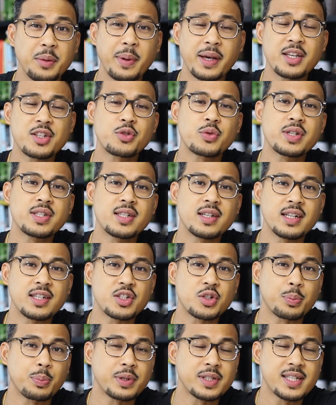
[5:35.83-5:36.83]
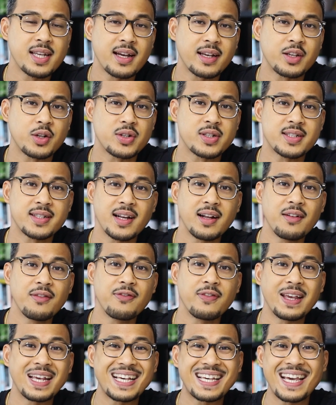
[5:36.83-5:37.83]
The biggest reason is to protect
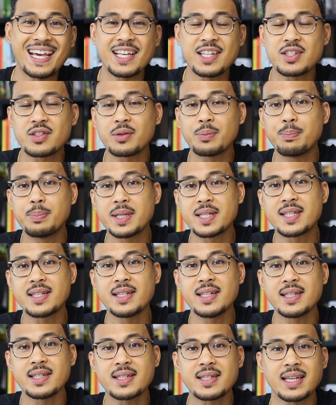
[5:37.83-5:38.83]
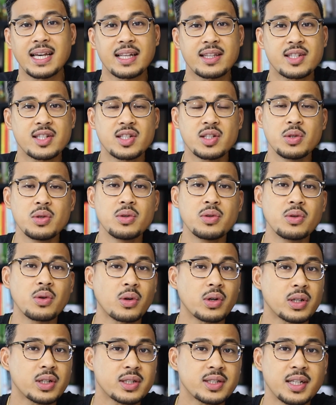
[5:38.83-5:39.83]
yourself in case your business gets sued
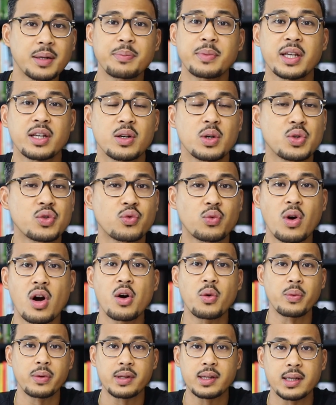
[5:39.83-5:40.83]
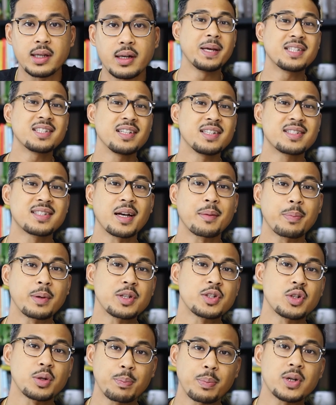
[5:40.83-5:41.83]
or something goes wrong with it. It basically
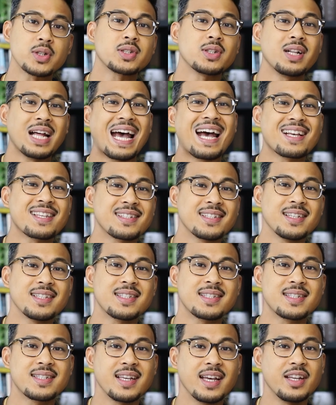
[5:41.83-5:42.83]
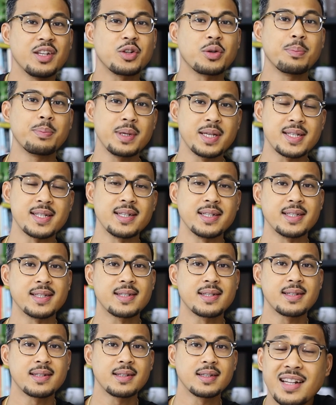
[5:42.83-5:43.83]
separates your personal assets and your
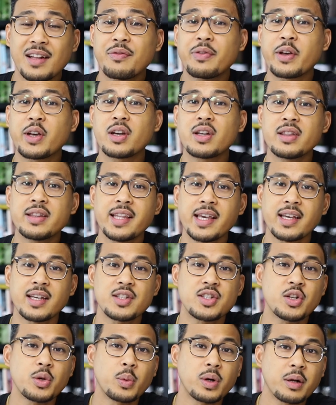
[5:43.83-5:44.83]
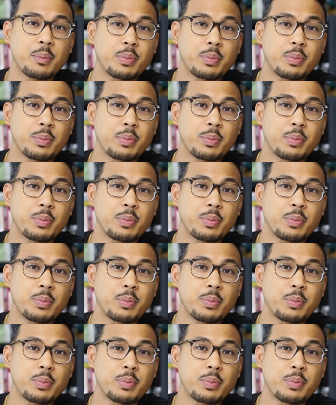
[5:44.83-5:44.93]
business. It's definitely a good thing because you want